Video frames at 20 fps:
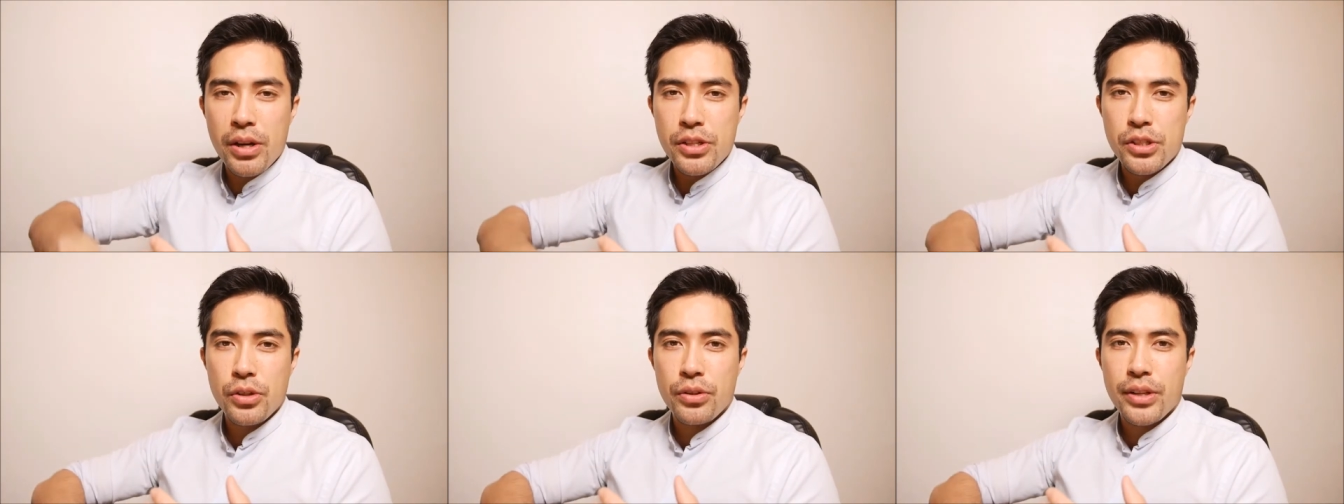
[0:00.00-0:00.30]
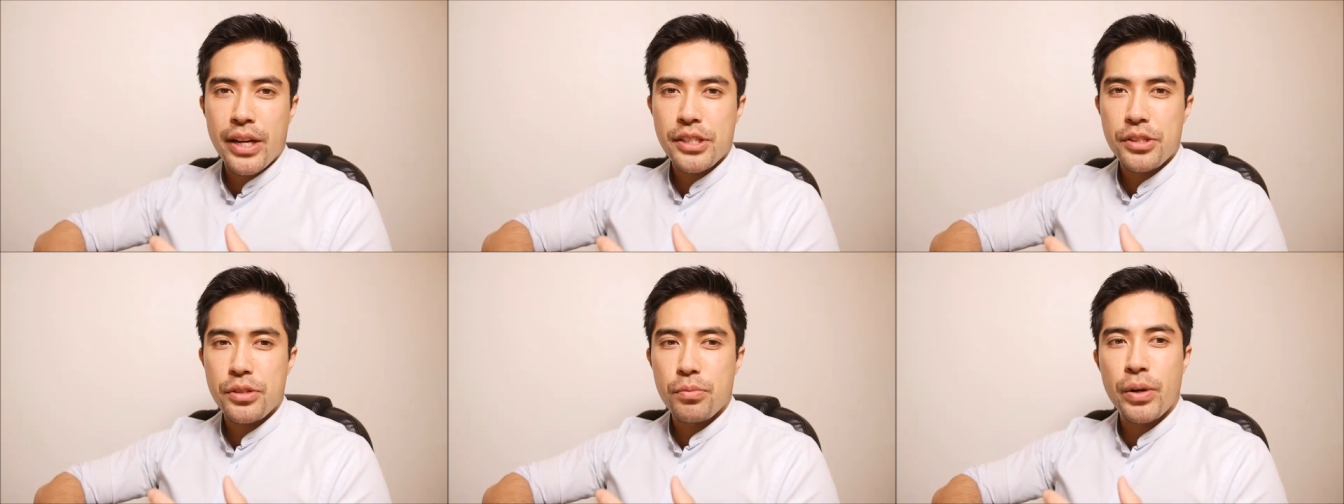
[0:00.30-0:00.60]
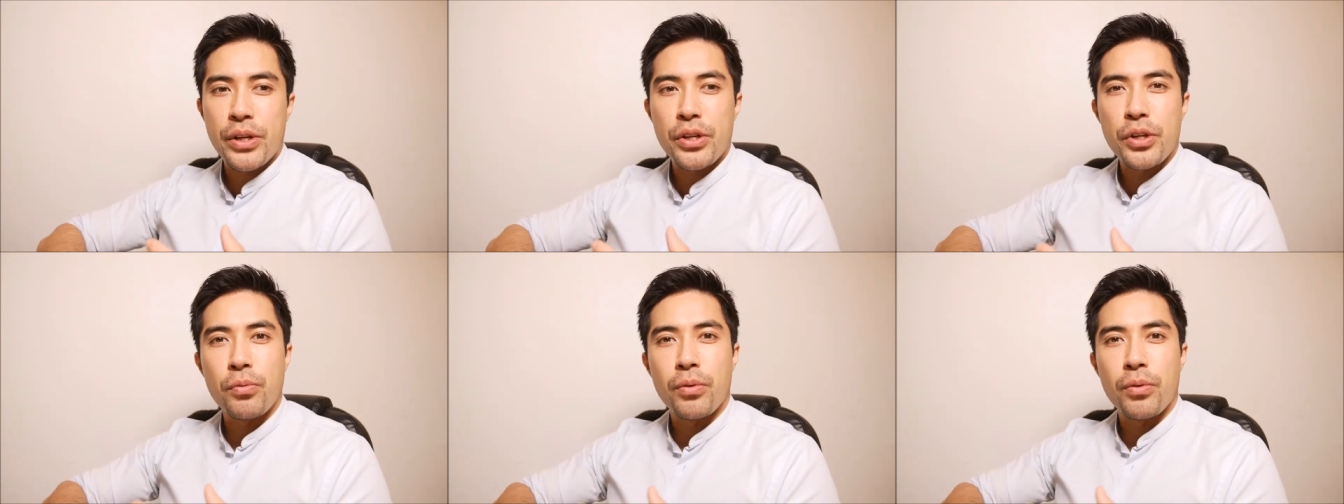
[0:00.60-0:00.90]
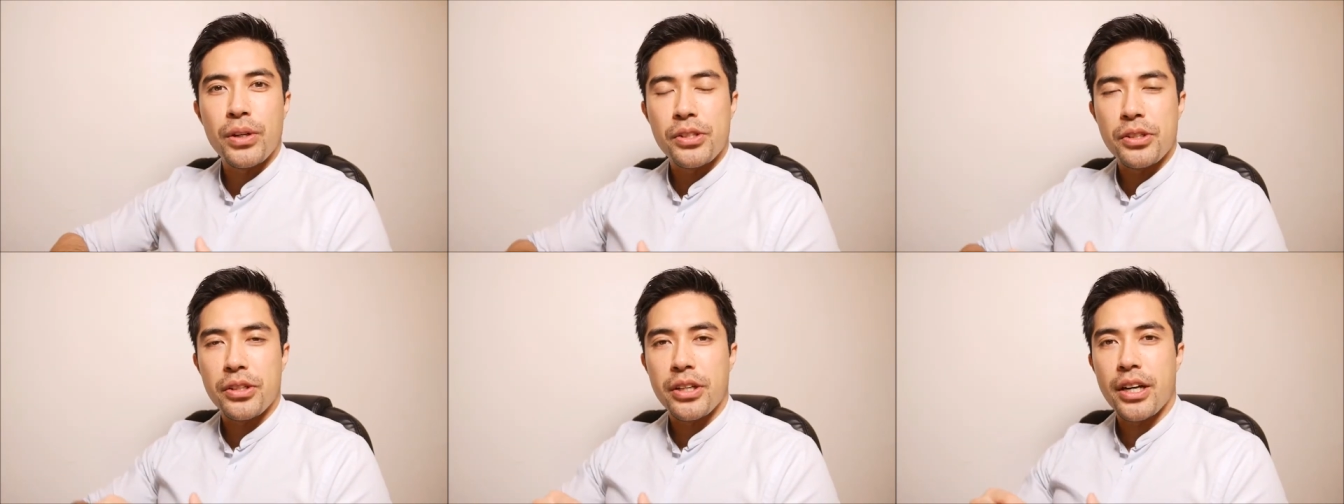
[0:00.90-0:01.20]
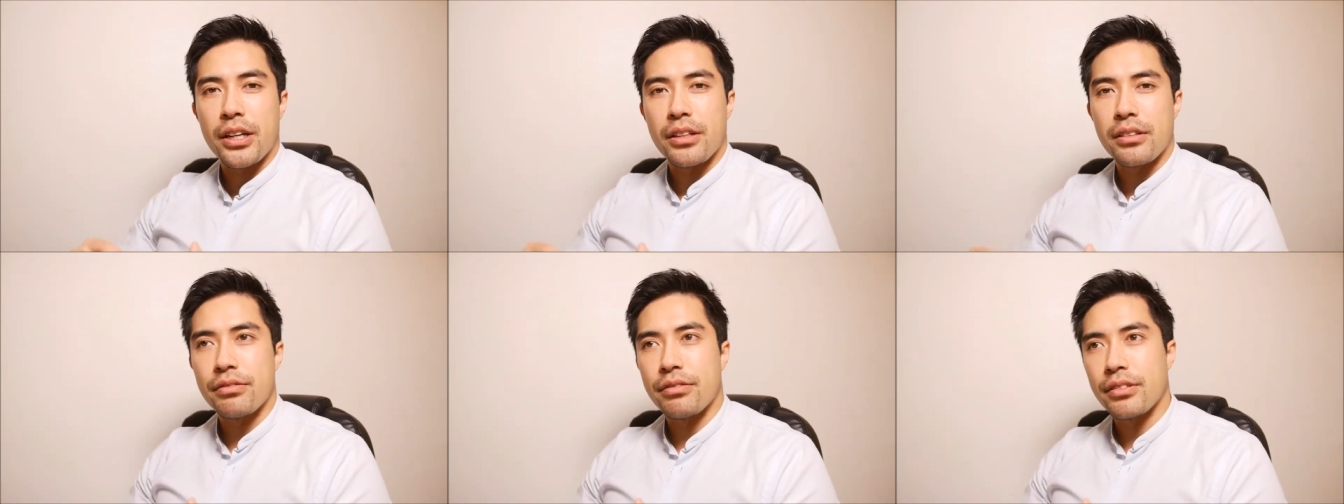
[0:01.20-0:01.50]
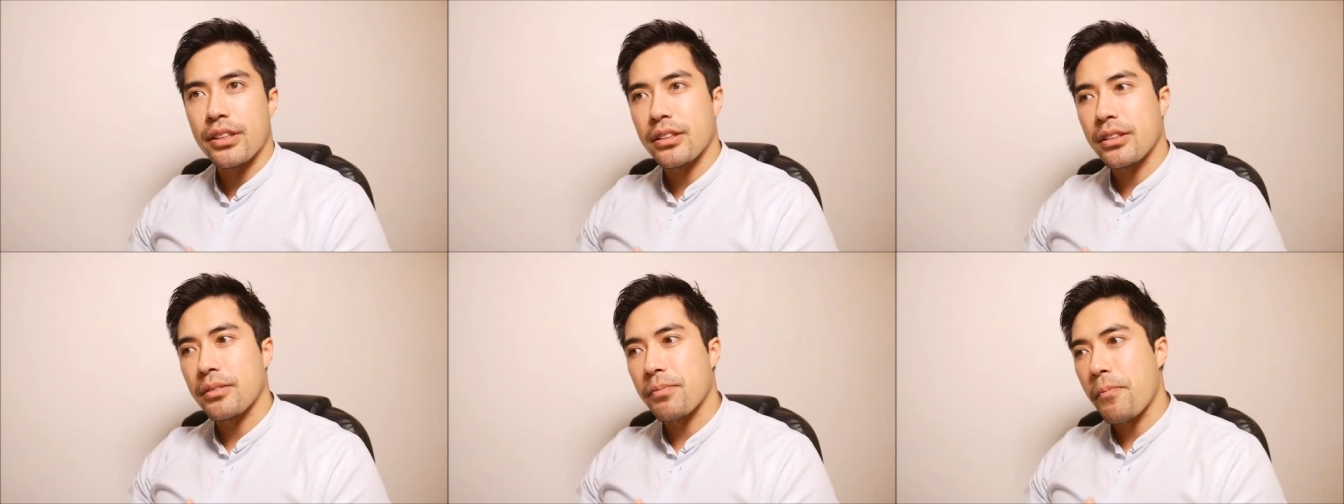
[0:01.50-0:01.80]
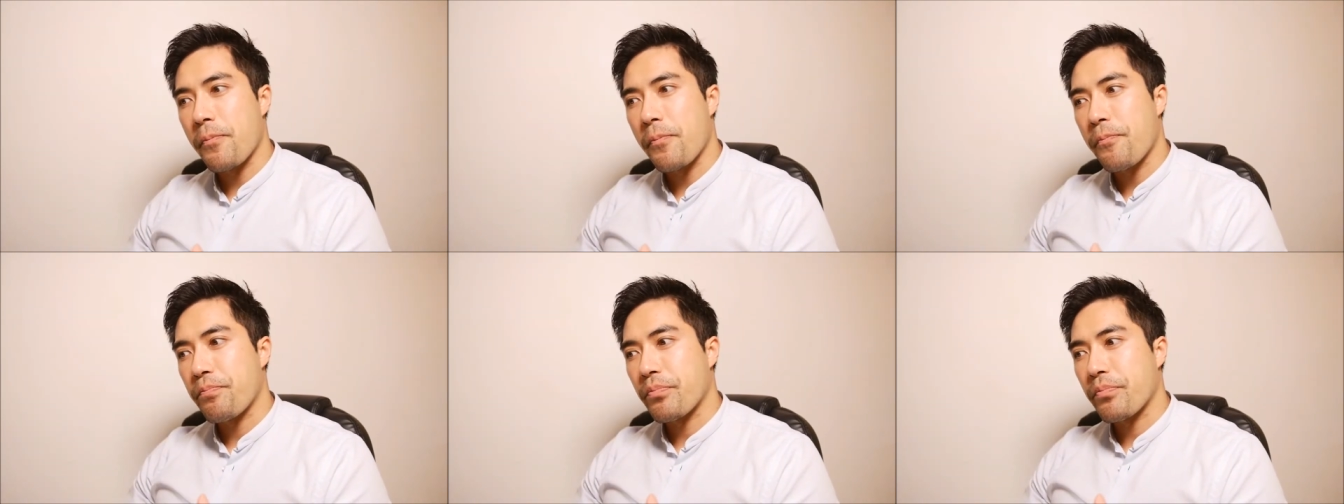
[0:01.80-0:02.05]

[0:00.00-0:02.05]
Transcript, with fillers: So that's when you want to kind of um,